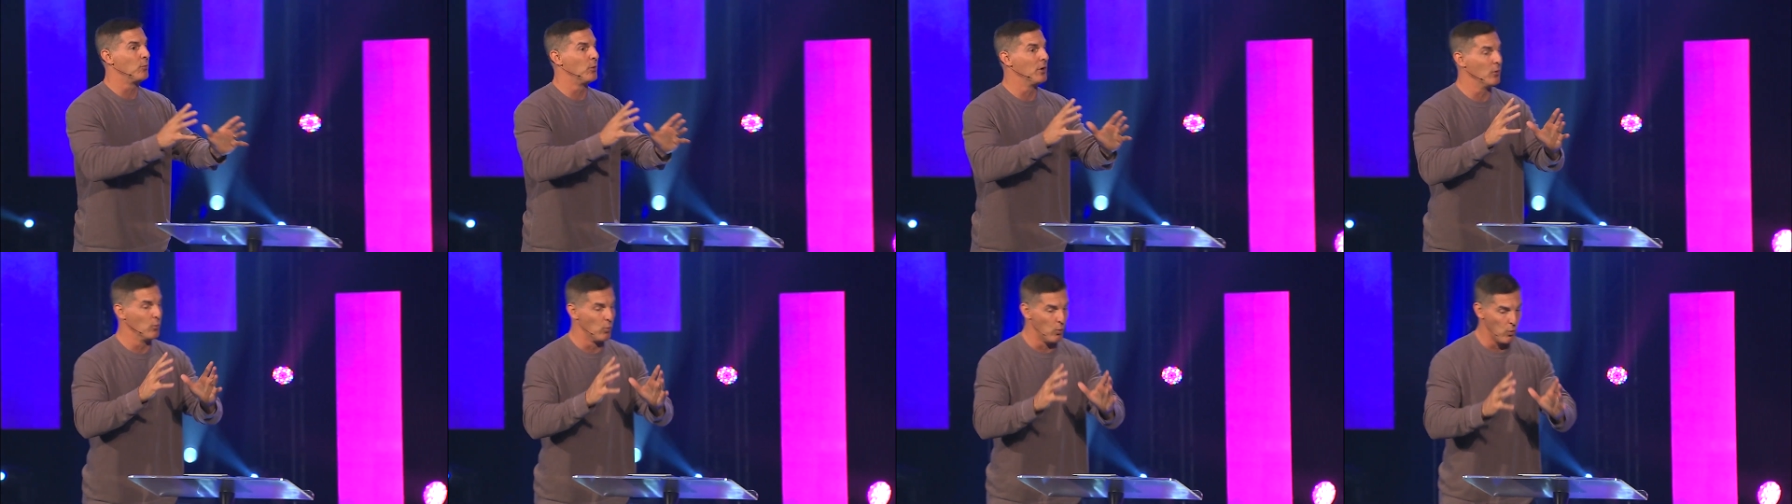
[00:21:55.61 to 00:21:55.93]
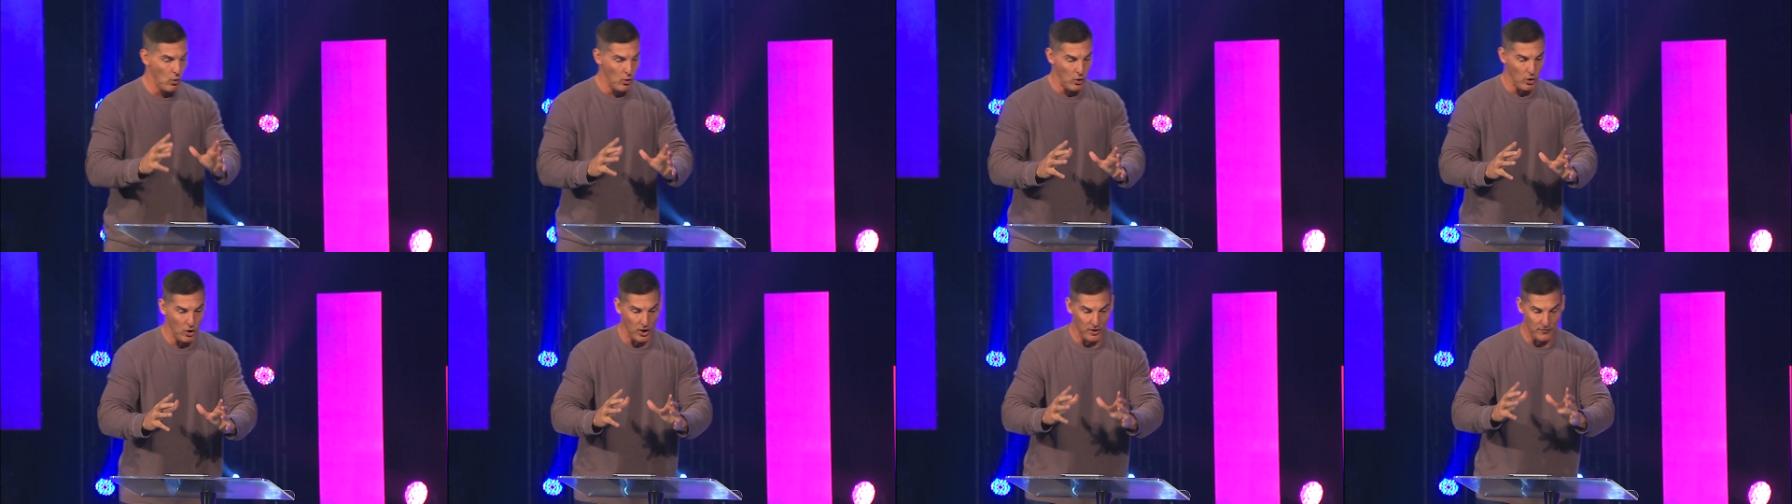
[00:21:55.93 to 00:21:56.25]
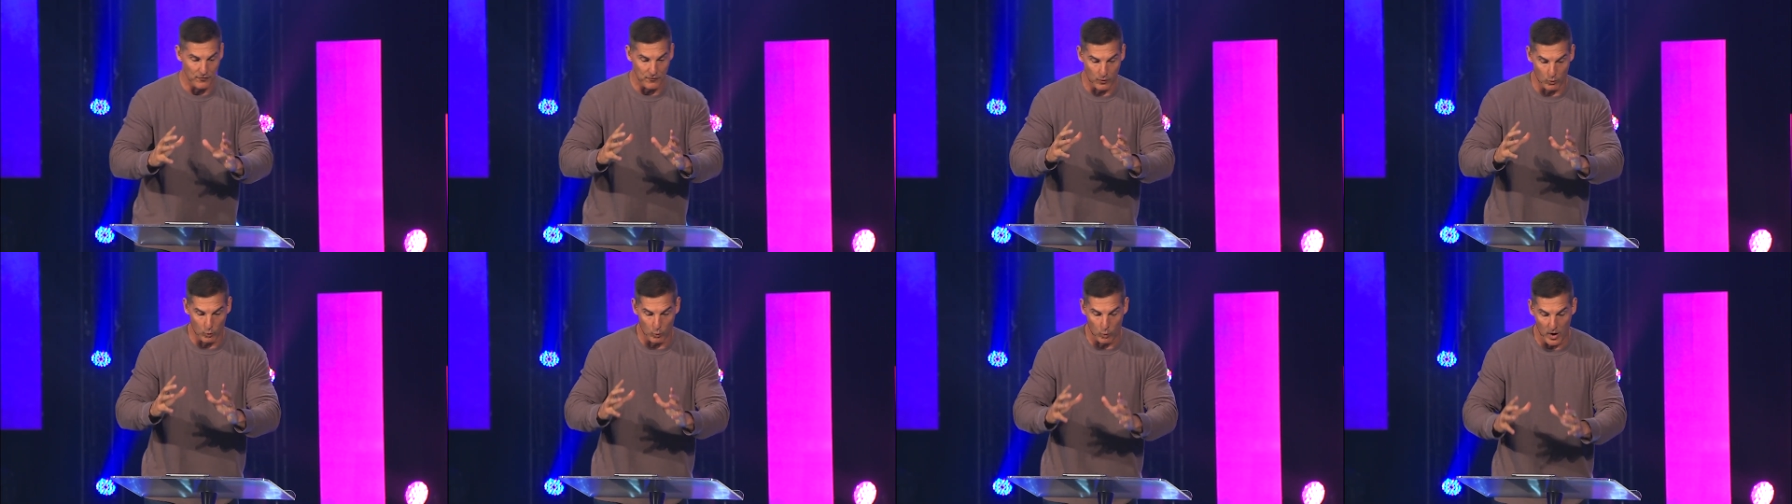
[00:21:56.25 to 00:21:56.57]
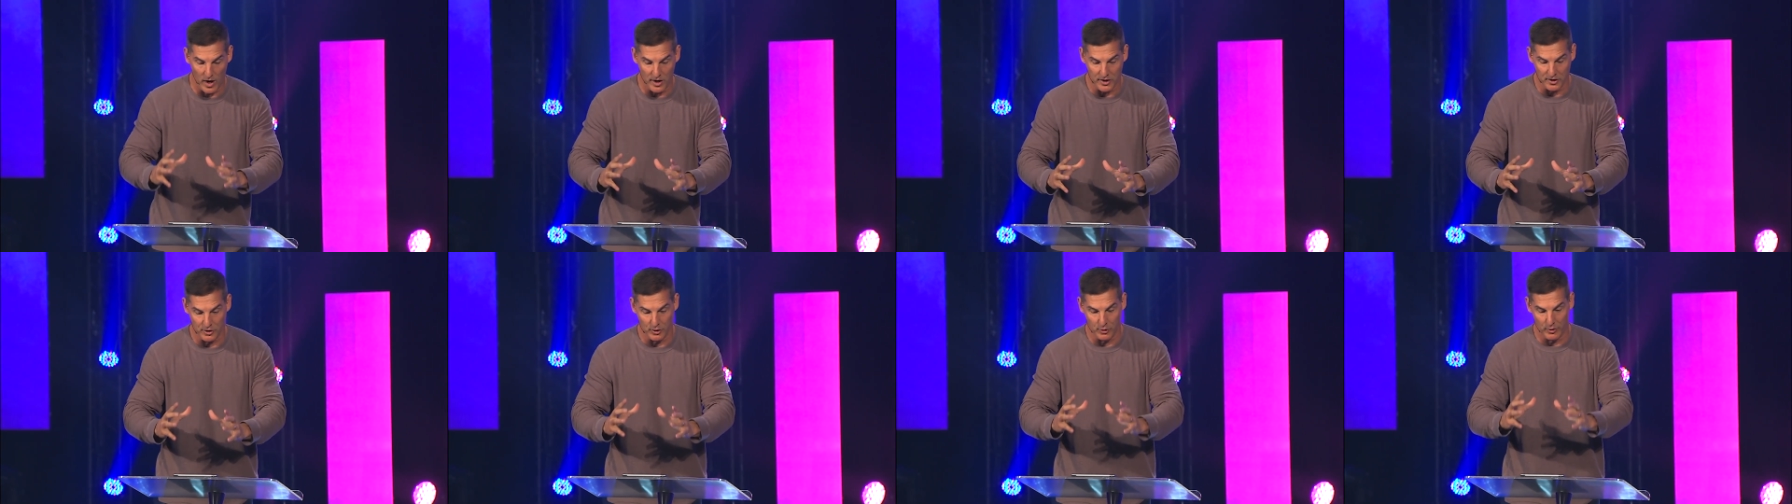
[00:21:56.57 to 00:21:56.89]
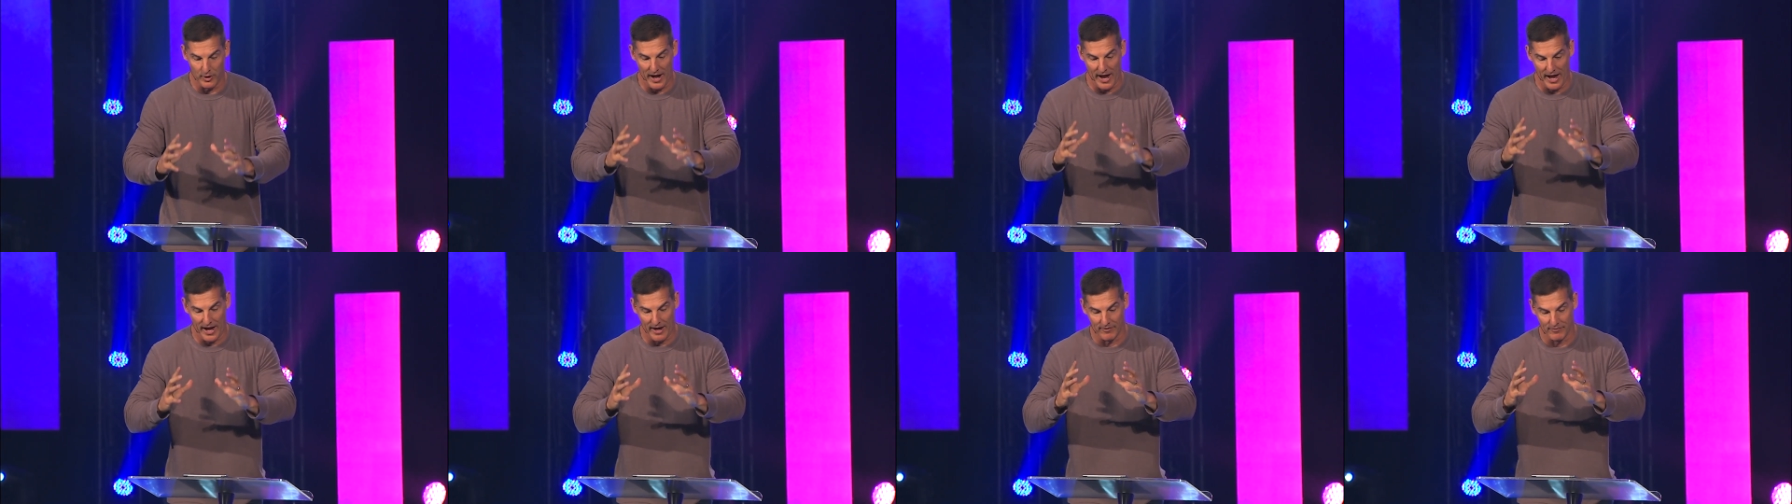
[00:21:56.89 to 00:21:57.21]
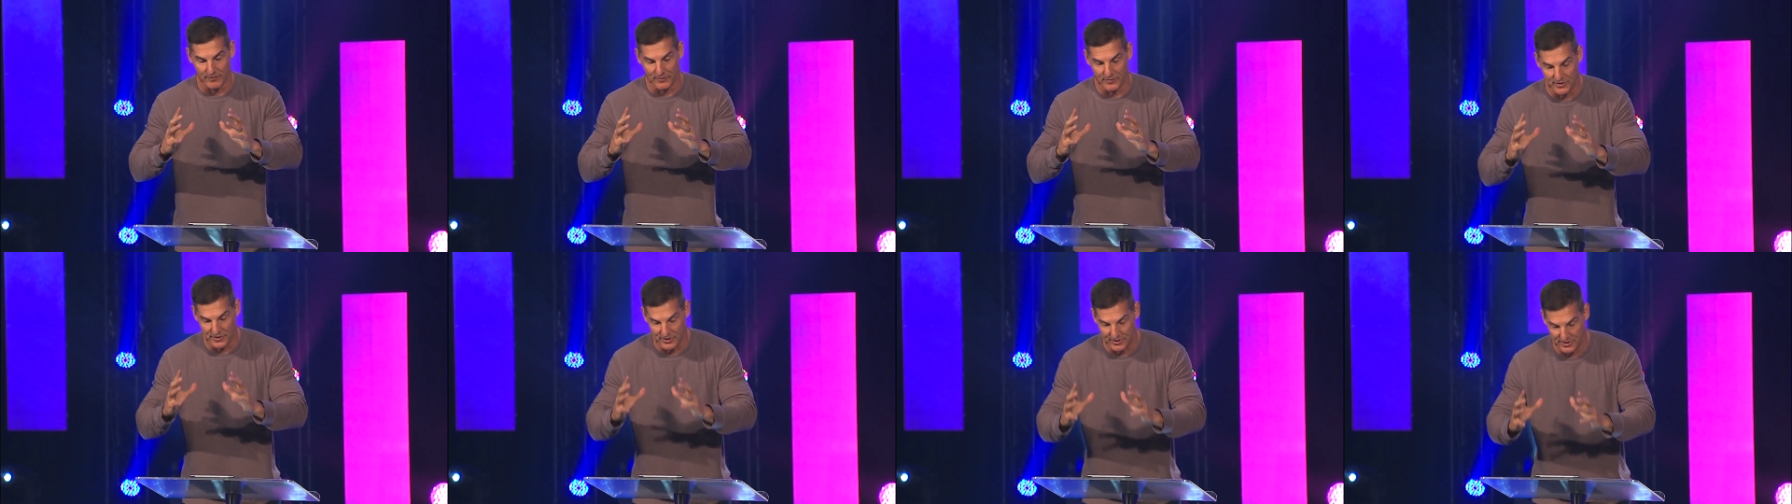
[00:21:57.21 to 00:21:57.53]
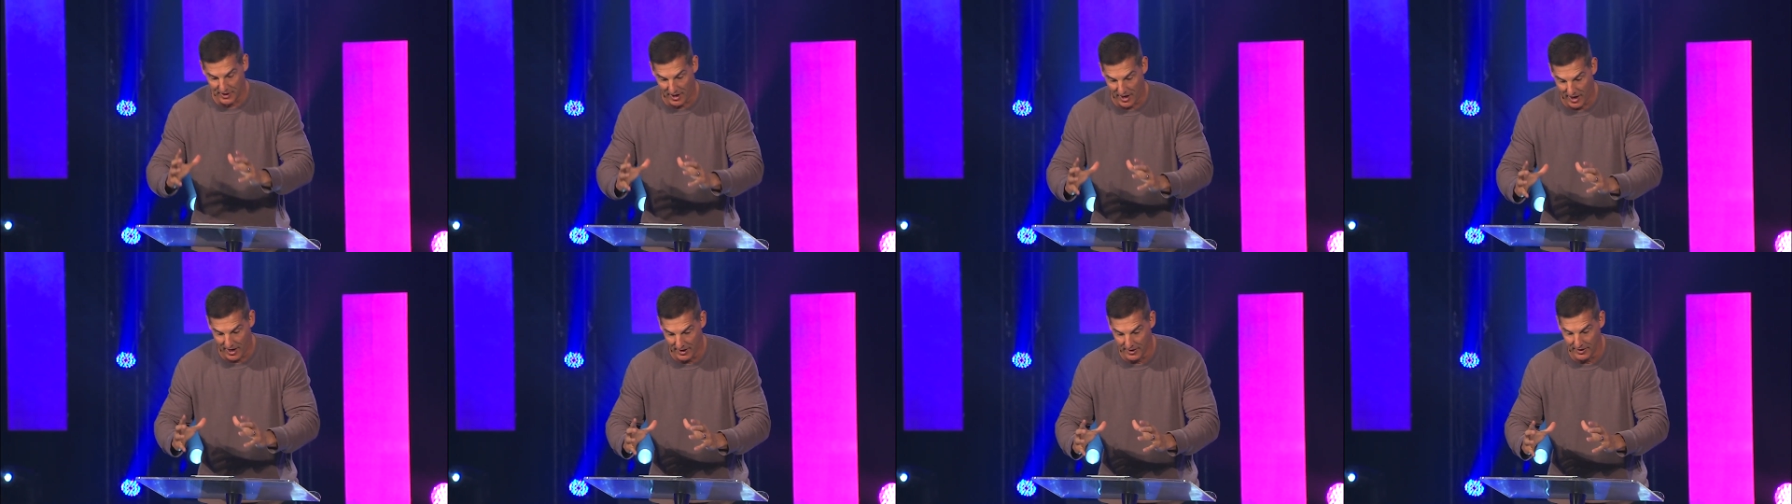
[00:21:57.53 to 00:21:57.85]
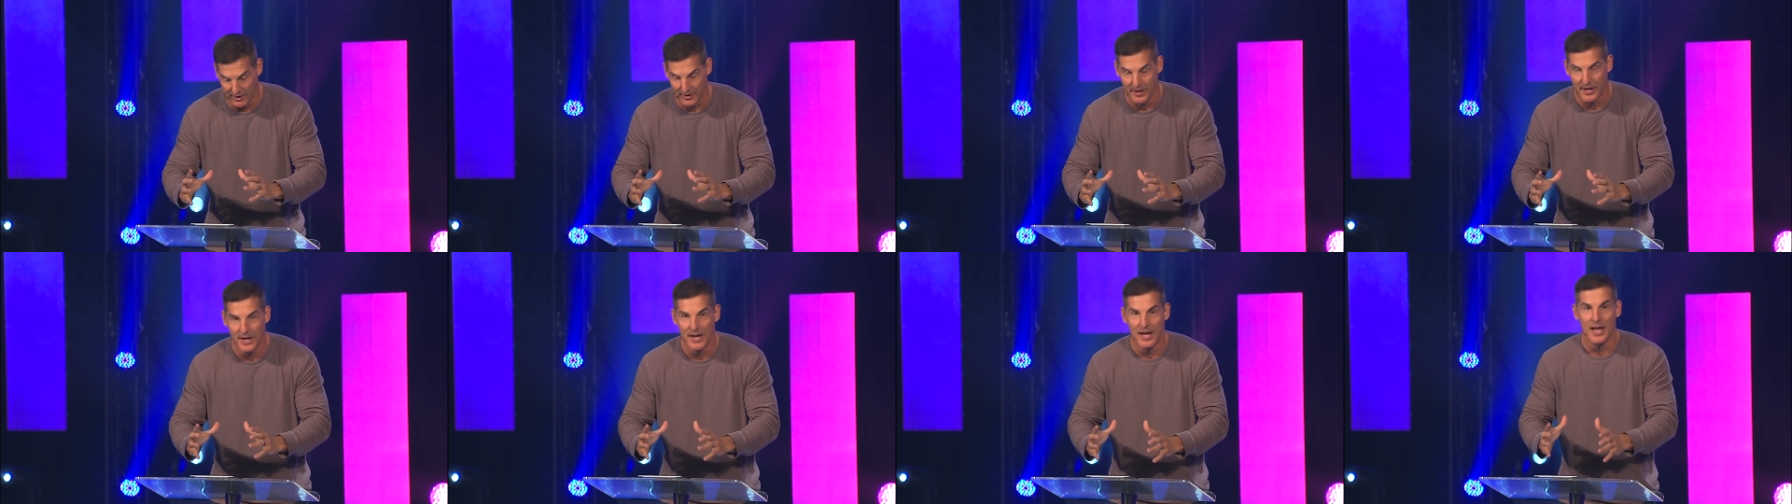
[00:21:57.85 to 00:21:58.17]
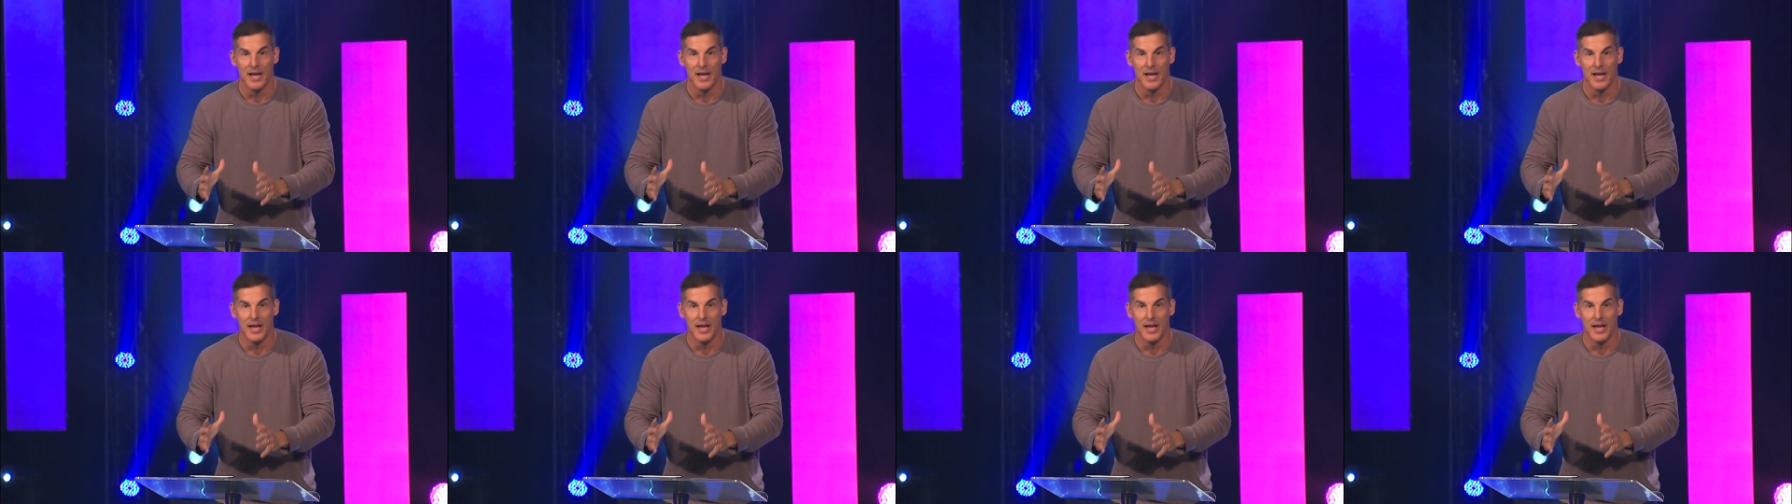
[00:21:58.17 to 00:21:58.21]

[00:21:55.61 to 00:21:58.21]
reward for what you have done.